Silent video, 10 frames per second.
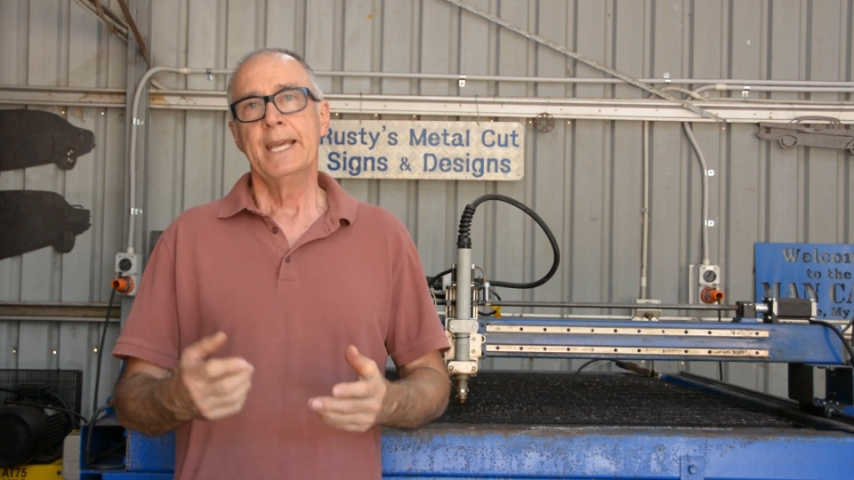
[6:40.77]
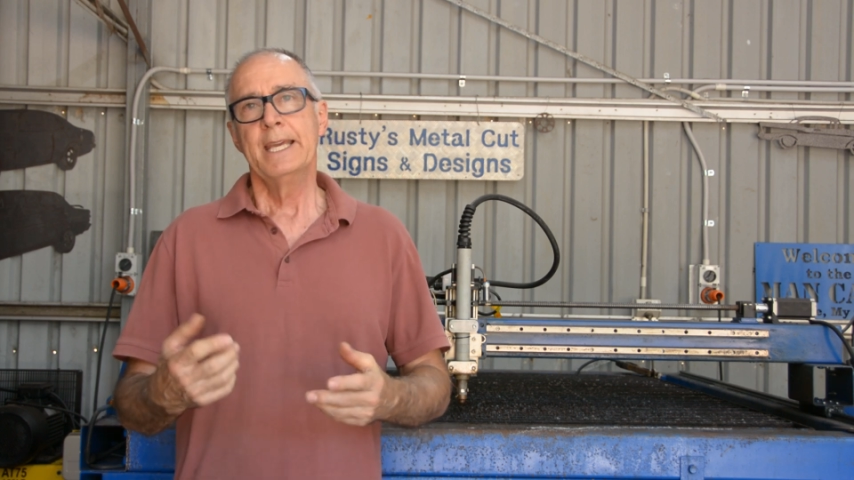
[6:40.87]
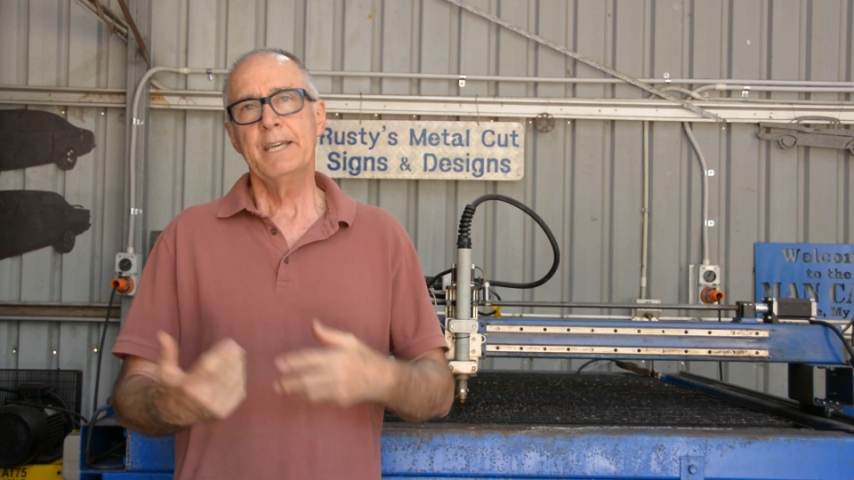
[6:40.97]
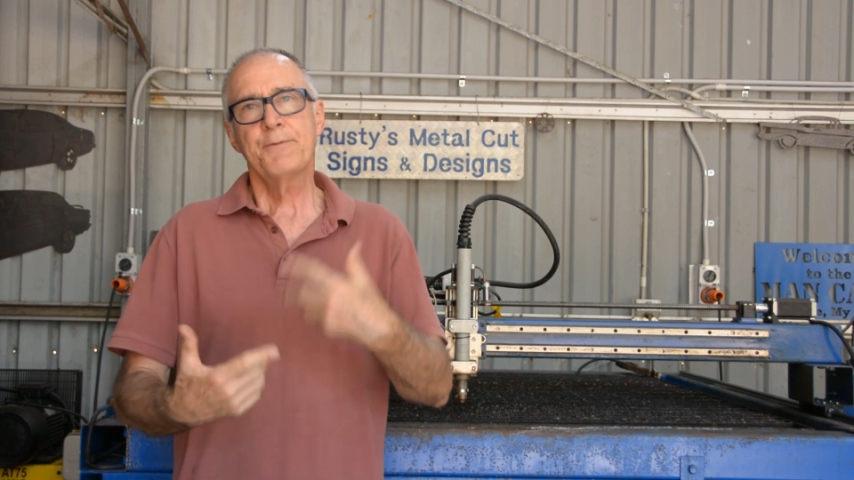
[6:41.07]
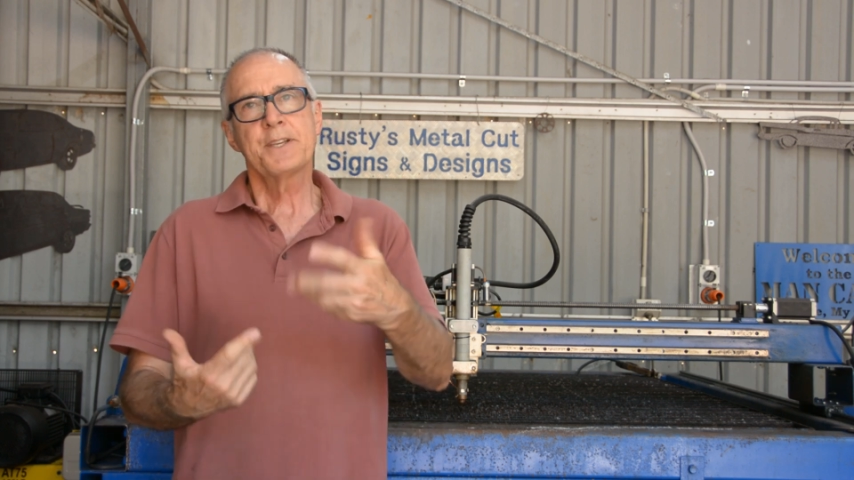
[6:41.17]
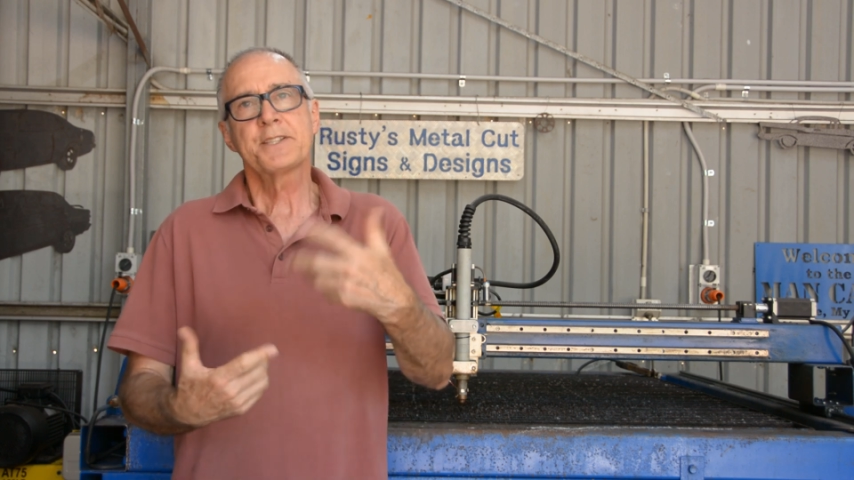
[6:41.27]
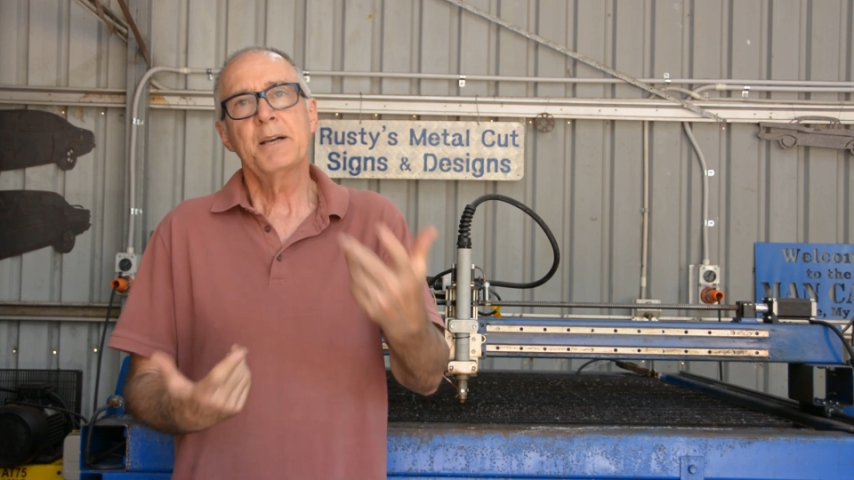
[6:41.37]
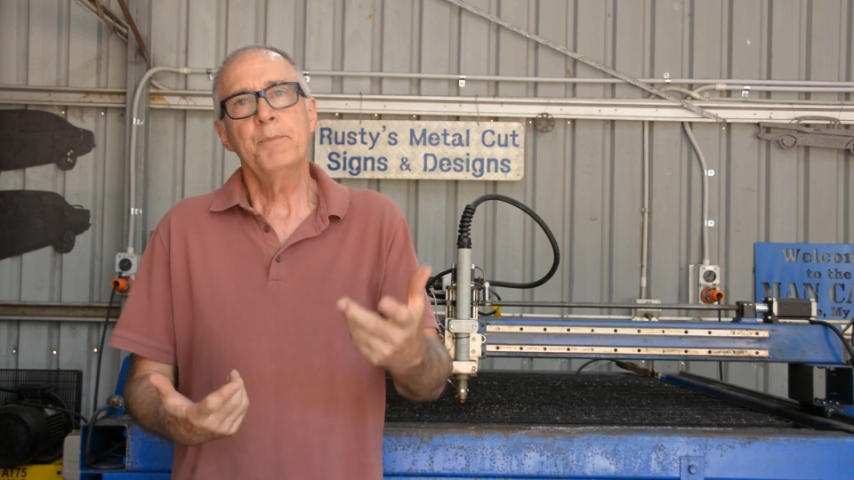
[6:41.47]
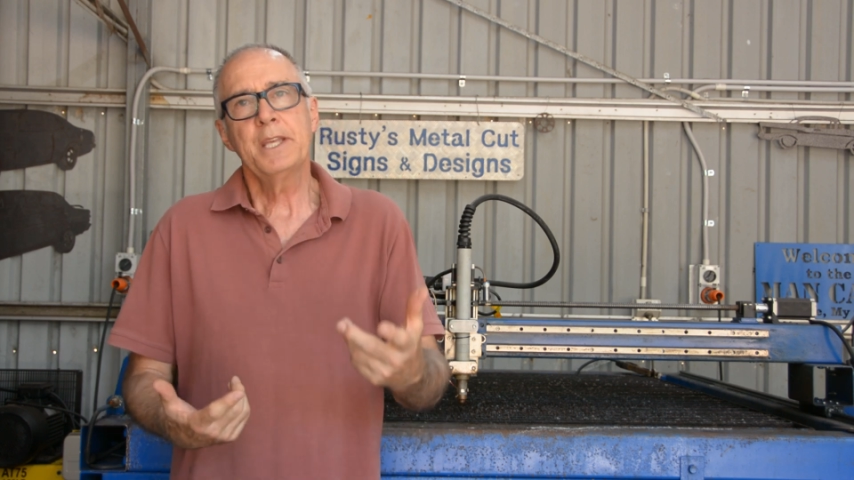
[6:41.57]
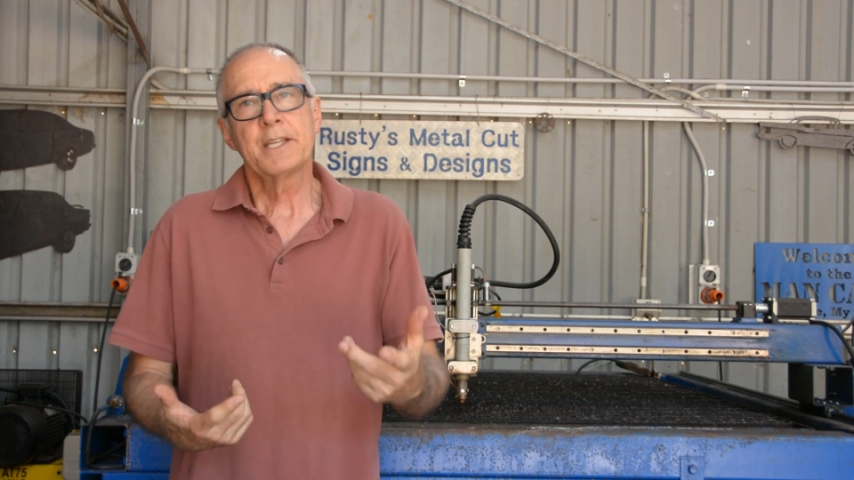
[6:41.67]
If there's
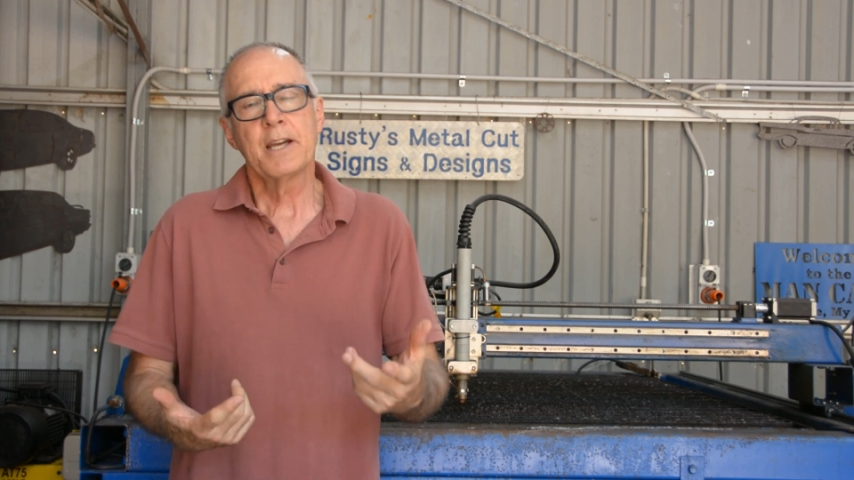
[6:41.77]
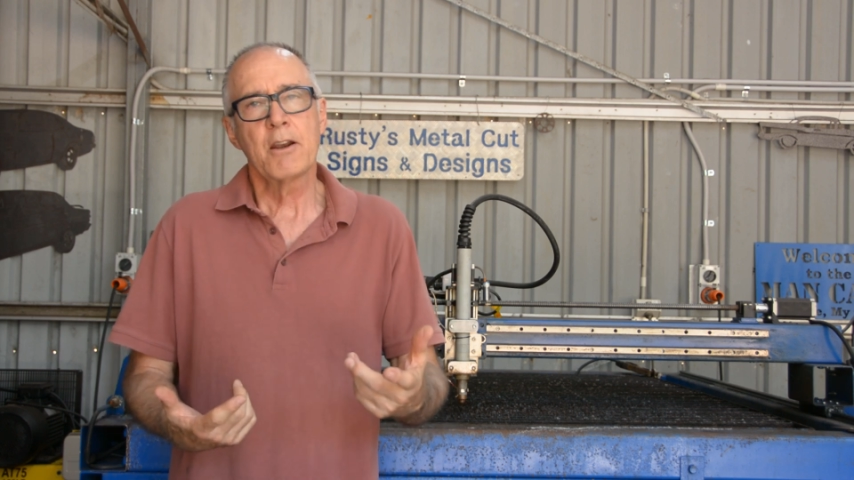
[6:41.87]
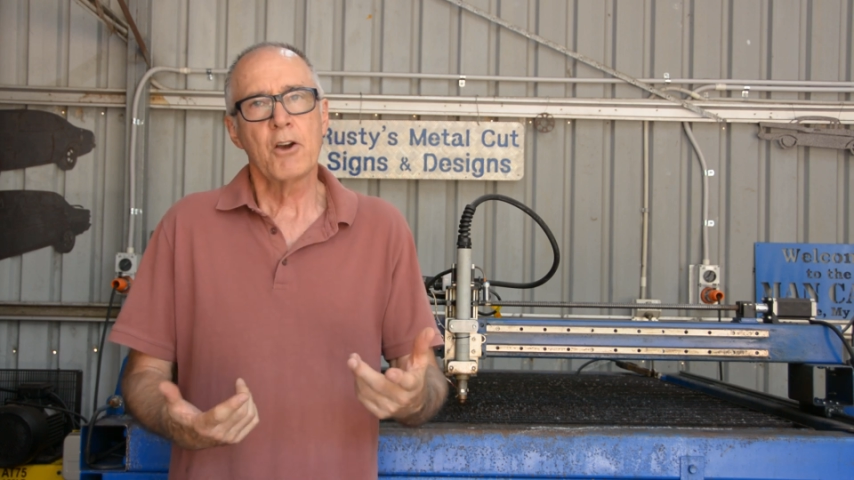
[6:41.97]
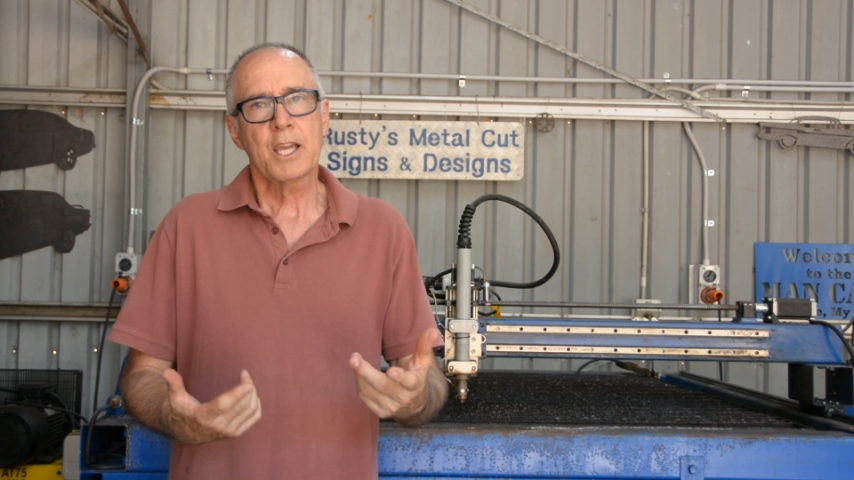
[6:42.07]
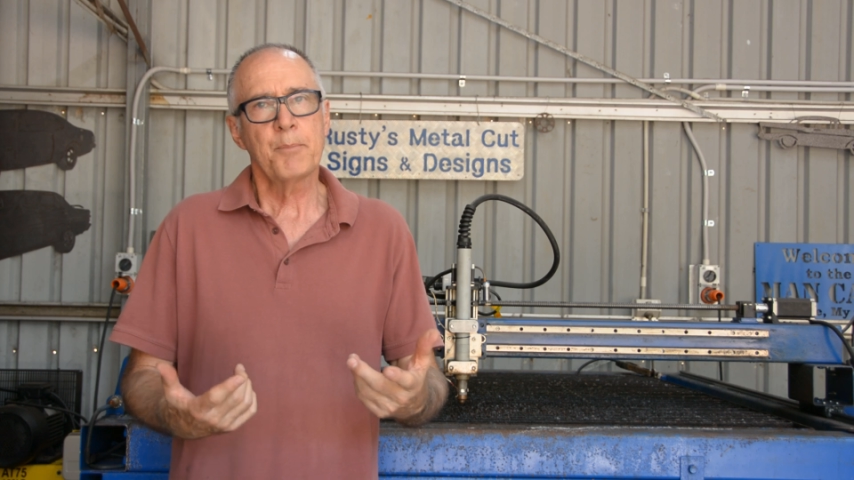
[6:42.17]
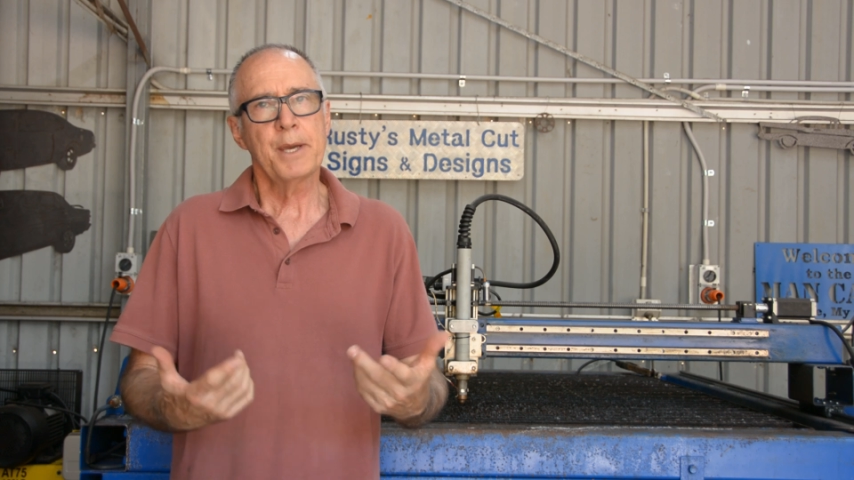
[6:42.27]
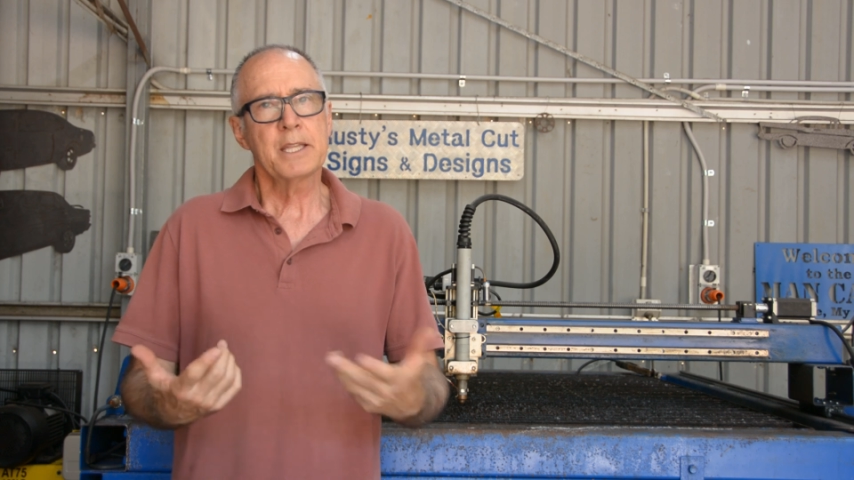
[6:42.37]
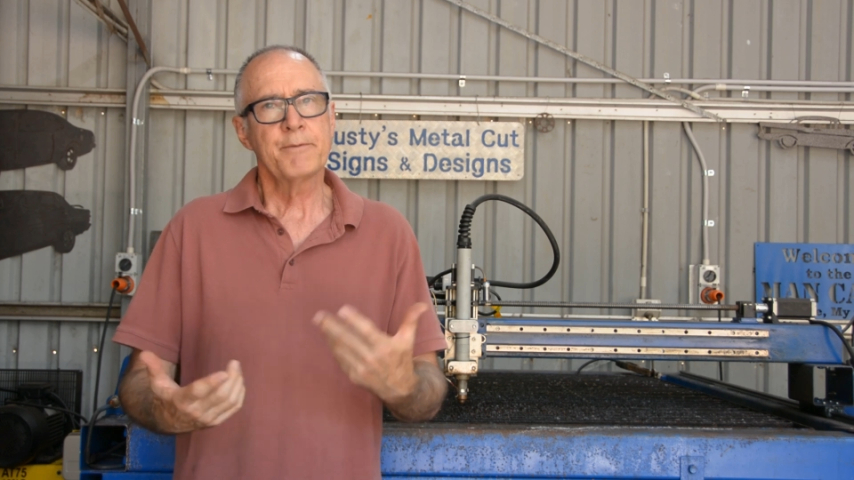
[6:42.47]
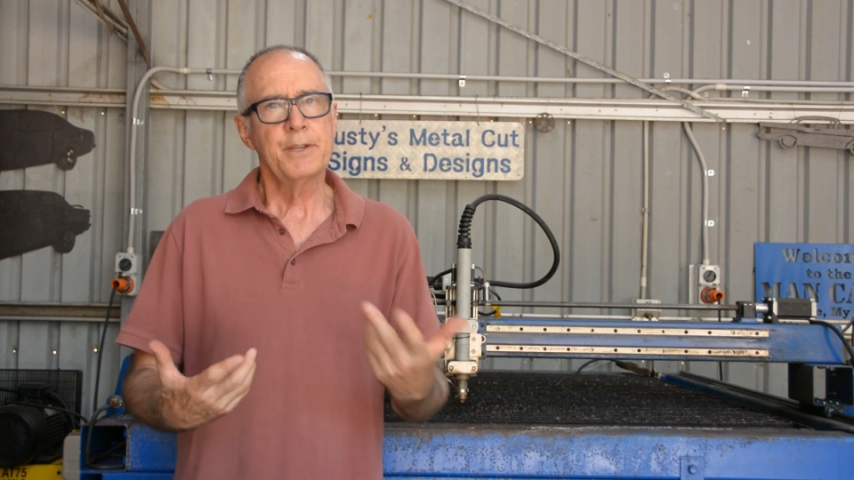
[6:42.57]
something you don't like about the